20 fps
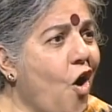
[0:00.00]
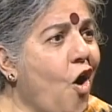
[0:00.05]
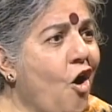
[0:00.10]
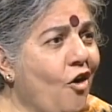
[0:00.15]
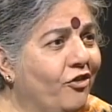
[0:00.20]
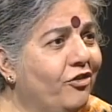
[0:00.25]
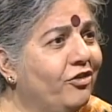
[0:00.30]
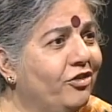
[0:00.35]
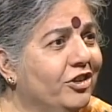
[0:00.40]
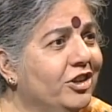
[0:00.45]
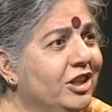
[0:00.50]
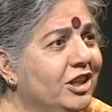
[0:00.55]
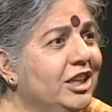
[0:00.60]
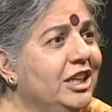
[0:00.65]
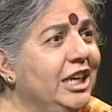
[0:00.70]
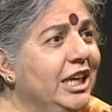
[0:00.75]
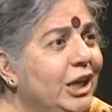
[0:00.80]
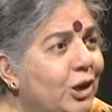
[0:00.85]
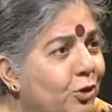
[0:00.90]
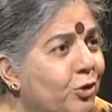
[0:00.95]
of
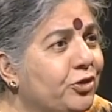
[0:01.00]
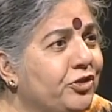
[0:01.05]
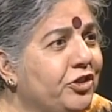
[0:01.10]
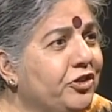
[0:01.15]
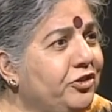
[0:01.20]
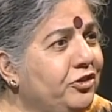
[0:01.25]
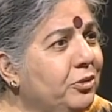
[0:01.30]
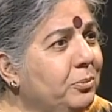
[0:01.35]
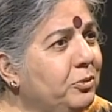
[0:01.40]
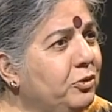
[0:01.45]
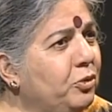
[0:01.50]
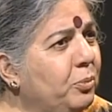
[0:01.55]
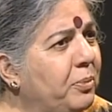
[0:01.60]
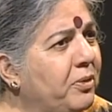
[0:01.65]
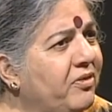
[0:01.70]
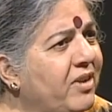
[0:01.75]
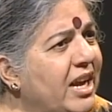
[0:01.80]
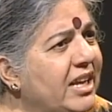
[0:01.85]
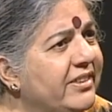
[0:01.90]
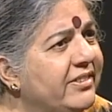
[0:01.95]
ecosystems to
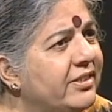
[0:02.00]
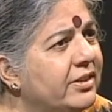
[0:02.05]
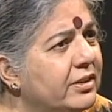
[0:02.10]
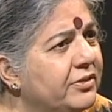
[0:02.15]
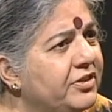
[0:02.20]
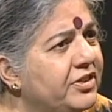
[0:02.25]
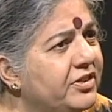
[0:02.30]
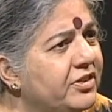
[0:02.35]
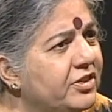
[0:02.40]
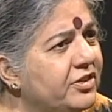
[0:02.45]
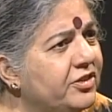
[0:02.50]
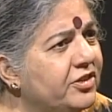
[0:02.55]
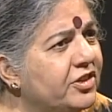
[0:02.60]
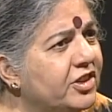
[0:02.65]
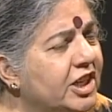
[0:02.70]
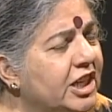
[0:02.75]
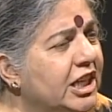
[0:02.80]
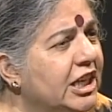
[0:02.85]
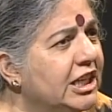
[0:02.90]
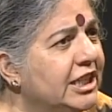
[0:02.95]
provide
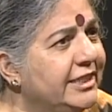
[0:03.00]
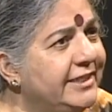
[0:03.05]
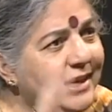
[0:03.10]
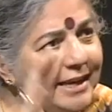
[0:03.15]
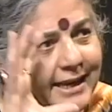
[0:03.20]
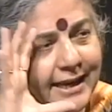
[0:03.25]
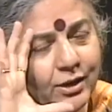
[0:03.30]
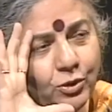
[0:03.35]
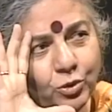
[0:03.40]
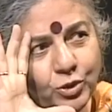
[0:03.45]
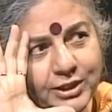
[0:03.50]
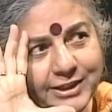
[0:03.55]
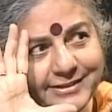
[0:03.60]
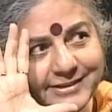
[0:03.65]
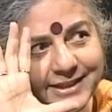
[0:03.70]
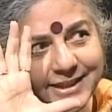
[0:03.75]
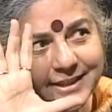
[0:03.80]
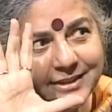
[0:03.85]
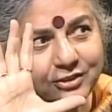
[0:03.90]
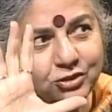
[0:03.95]
services. They can only
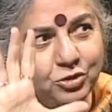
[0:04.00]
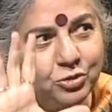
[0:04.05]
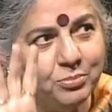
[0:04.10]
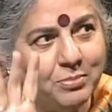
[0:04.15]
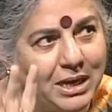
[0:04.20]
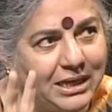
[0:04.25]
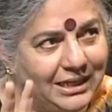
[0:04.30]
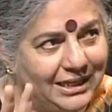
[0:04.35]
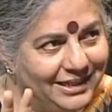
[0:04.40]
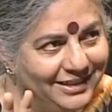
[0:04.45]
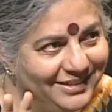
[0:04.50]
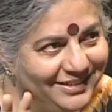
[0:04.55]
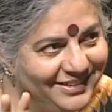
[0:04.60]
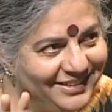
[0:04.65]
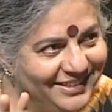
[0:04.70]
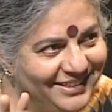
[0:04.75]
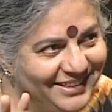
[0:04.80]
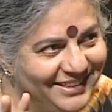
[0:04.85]
think through money.